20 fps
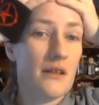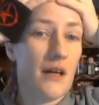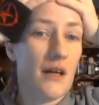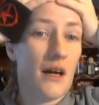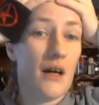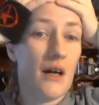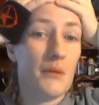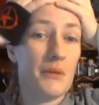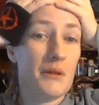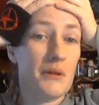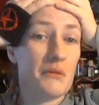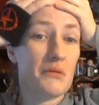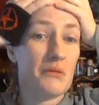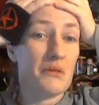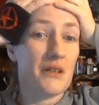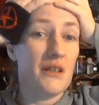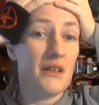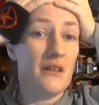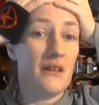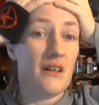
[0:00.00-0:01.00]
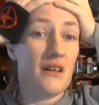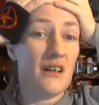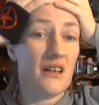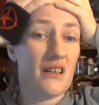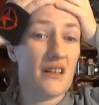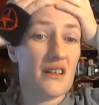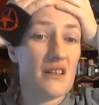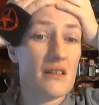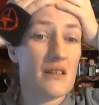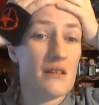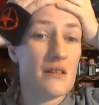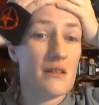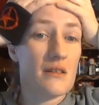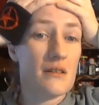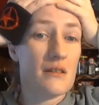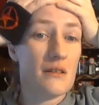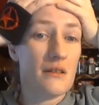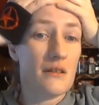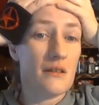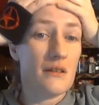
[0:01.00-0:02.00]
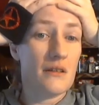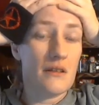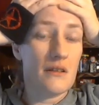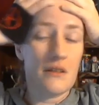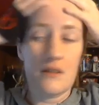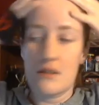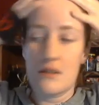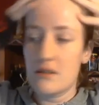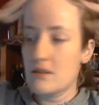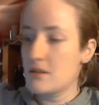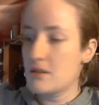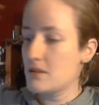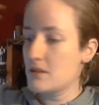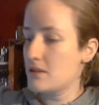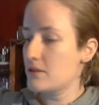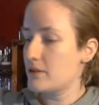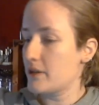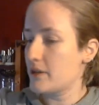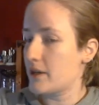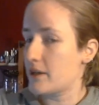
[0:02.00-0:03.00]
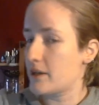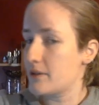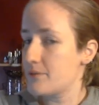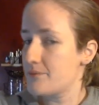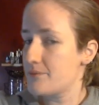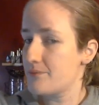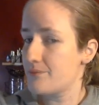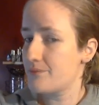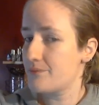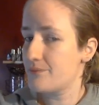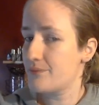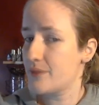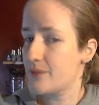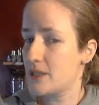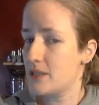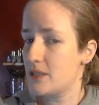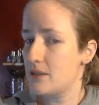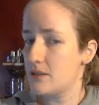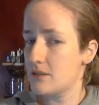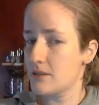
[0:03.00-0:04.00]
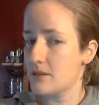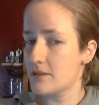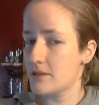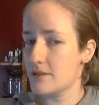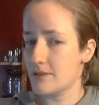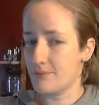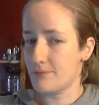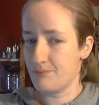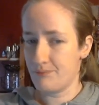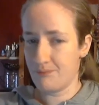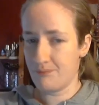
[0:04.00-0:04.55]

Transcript: I'll be real honest. Okay, listen.